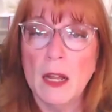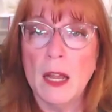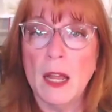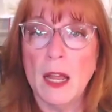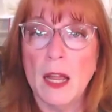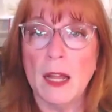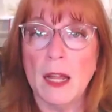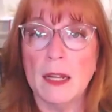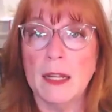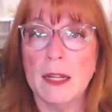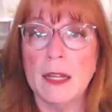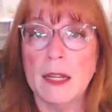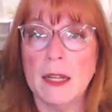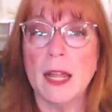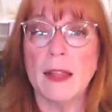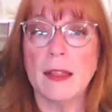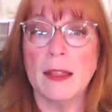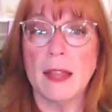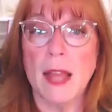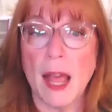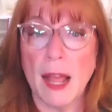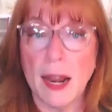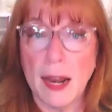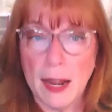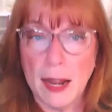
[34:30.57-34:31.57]
and get
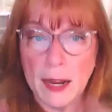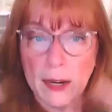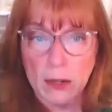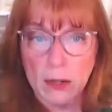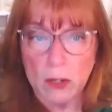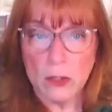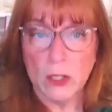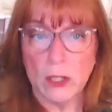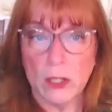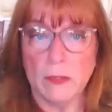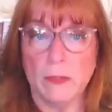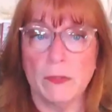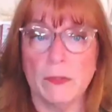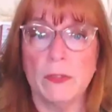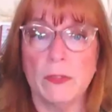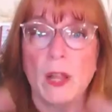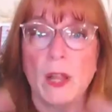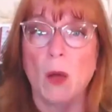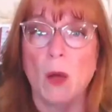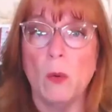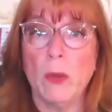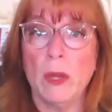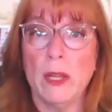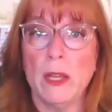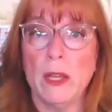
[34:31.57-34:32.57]
that energy
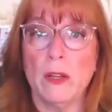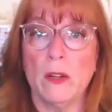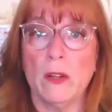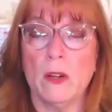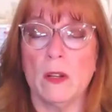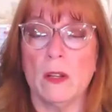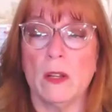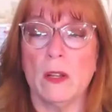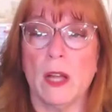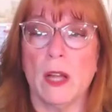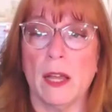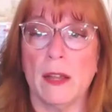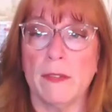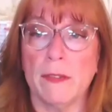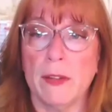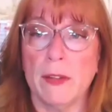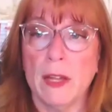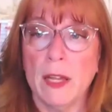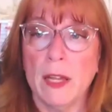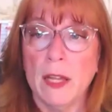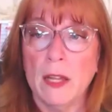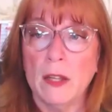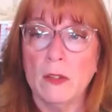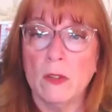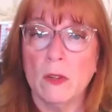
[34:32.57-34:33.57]
flowing in your life,
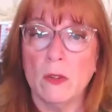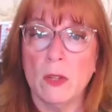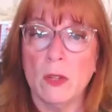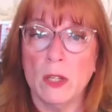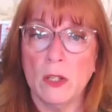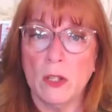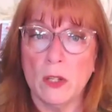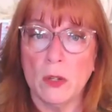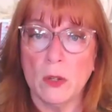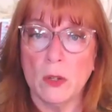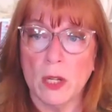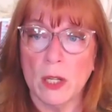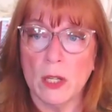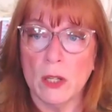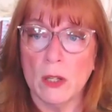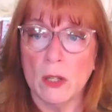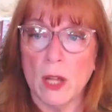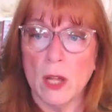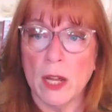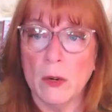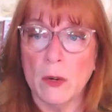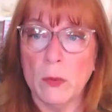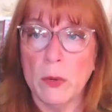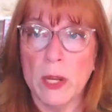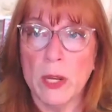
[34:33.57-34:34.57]
so that you can,
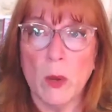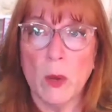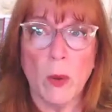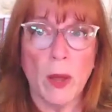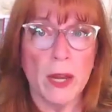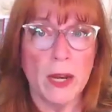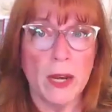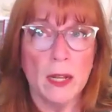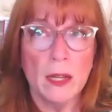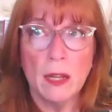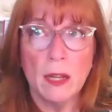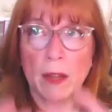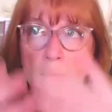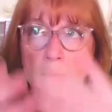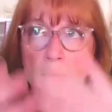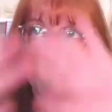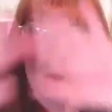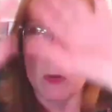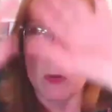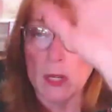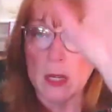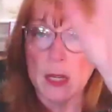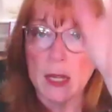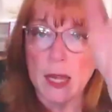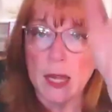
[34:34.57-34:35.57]
unrequited love, you
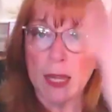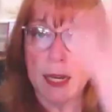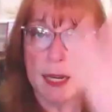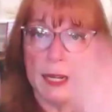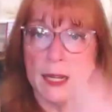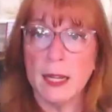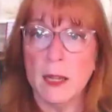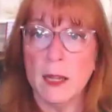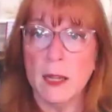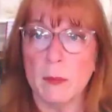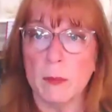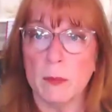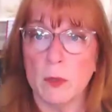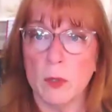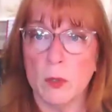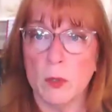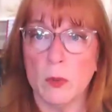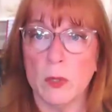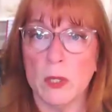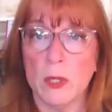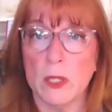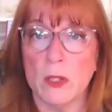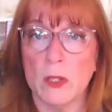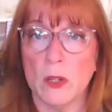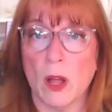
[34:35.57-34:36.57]
can kind of come to
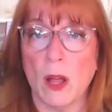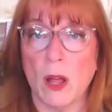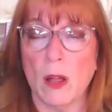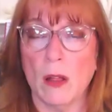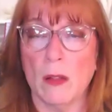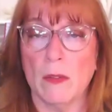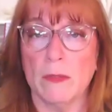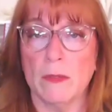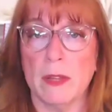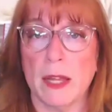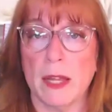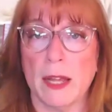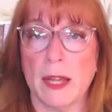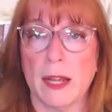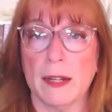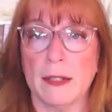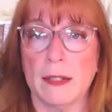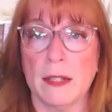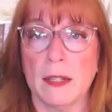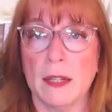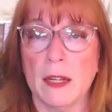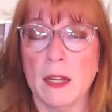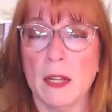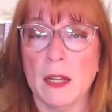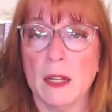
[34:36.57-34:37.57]
resolve that
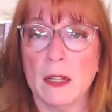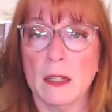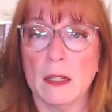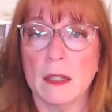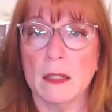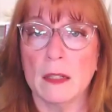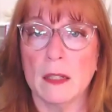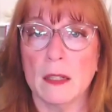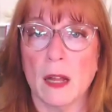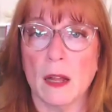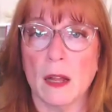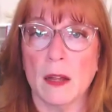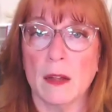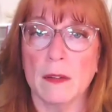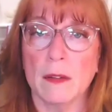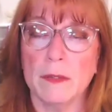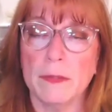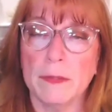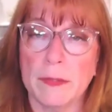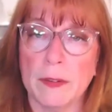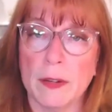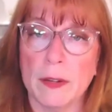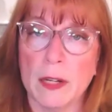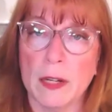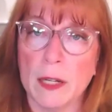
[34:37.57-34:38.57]
love,
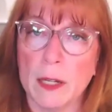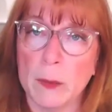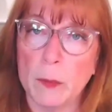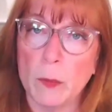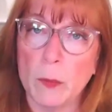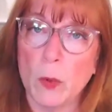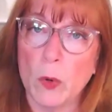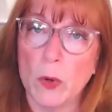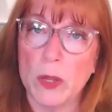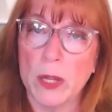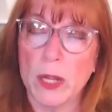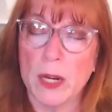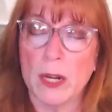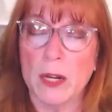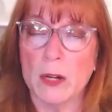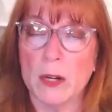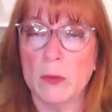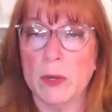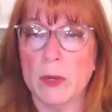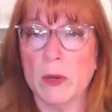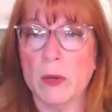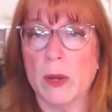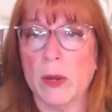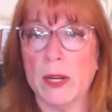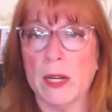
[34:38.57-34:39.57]
or that
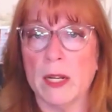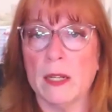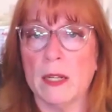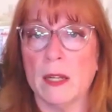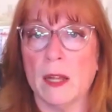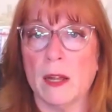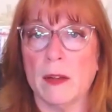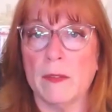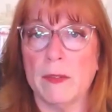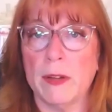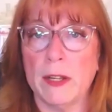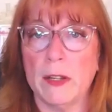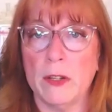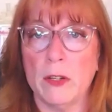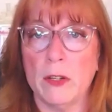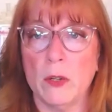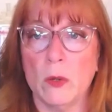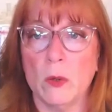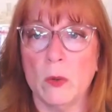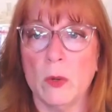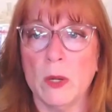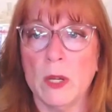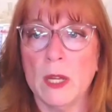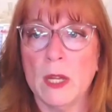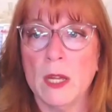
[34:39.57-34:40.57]
unrequited love, and
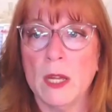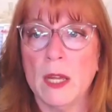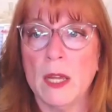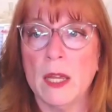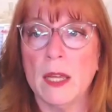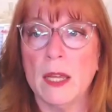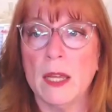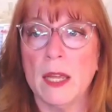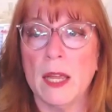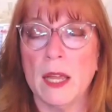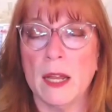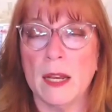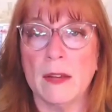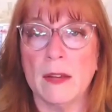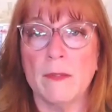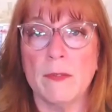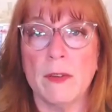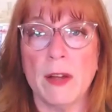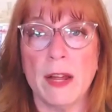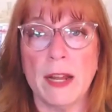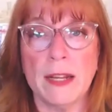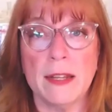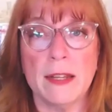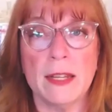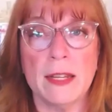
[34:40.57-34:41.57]
you can
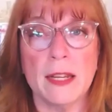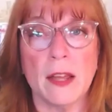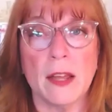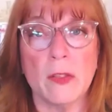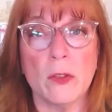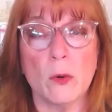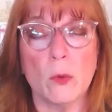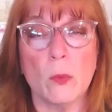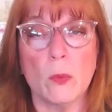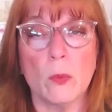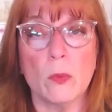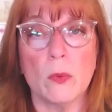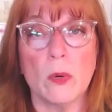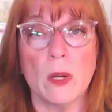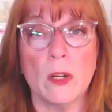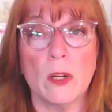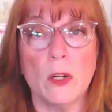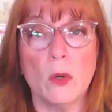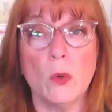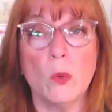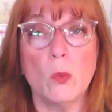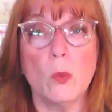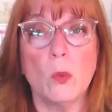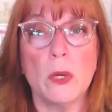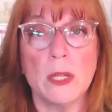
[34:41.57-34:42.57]
find a
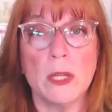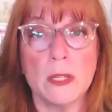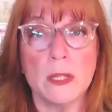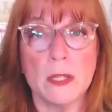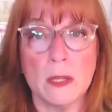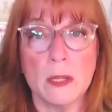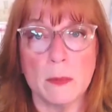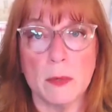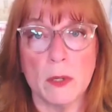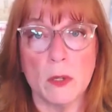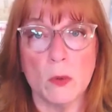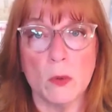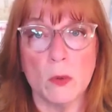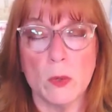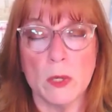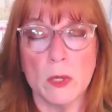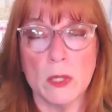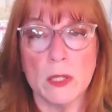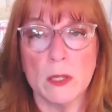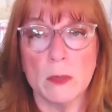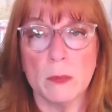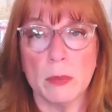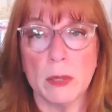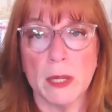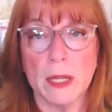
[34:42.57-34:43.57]
new
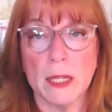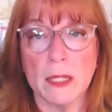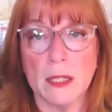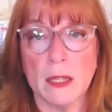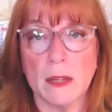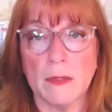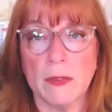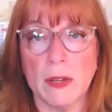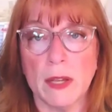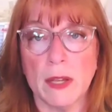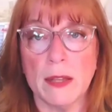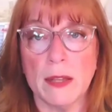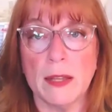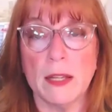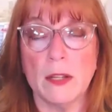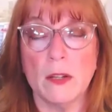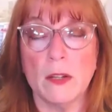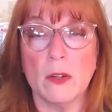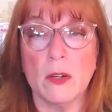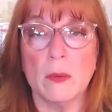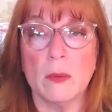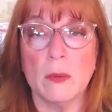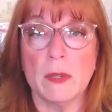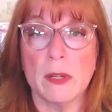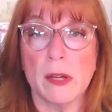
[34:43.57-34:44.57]
wisdom place of it, and then you
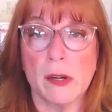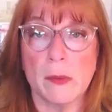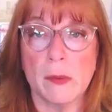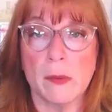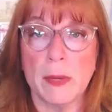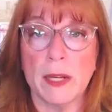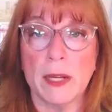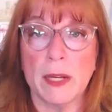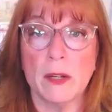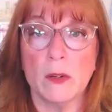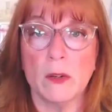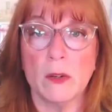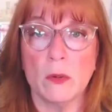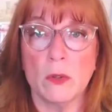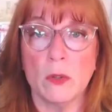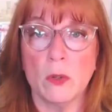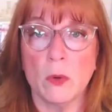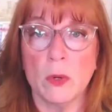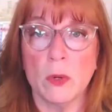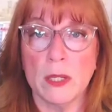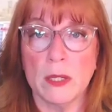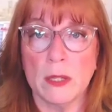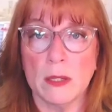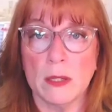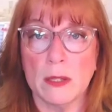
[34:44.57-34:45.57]
can start to make new
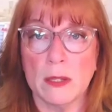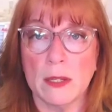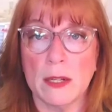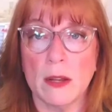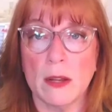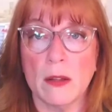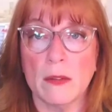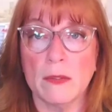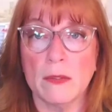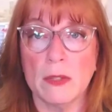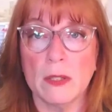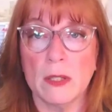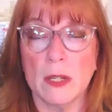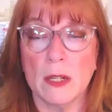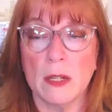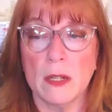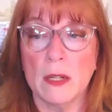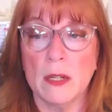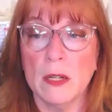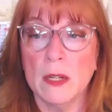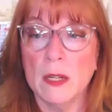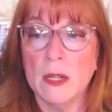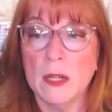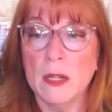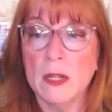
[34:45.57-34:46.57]
choices. And all of a sudden,